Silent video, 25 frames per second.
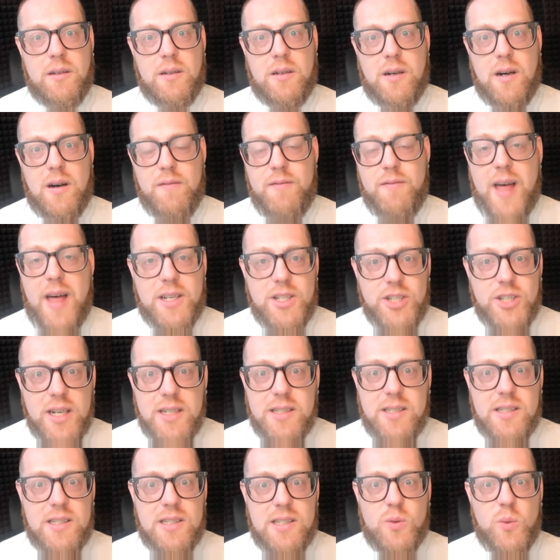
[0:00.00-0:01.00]
of that
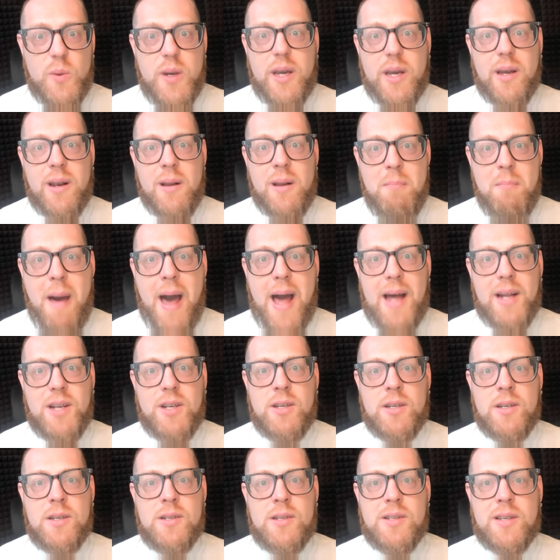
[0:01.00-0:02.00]
justice we can
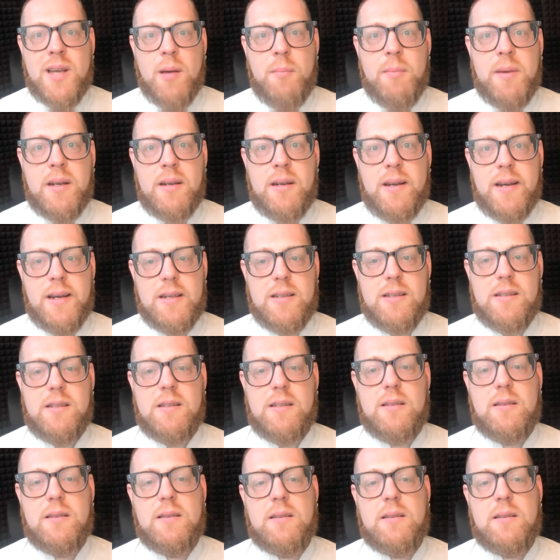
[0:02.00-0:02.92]
imagine is coming next.